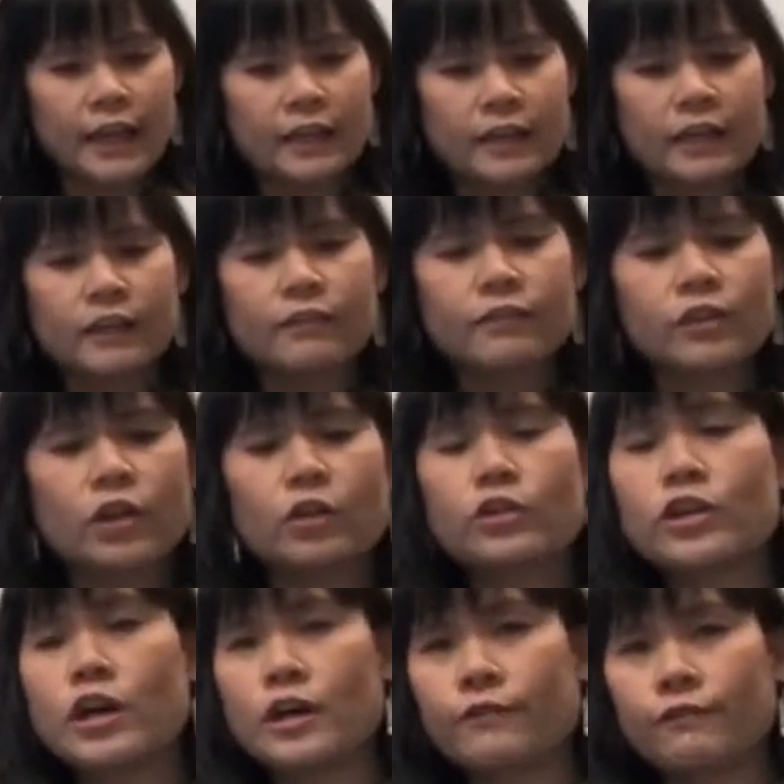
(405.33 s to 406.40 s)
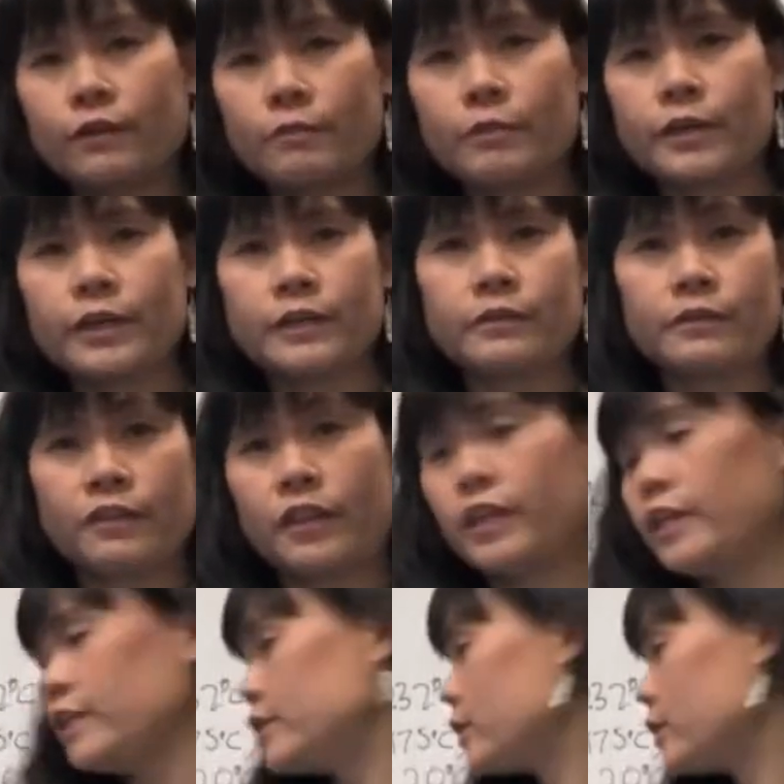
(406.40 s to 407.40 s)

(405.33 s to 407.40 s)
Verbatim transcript: and if you're not familiar with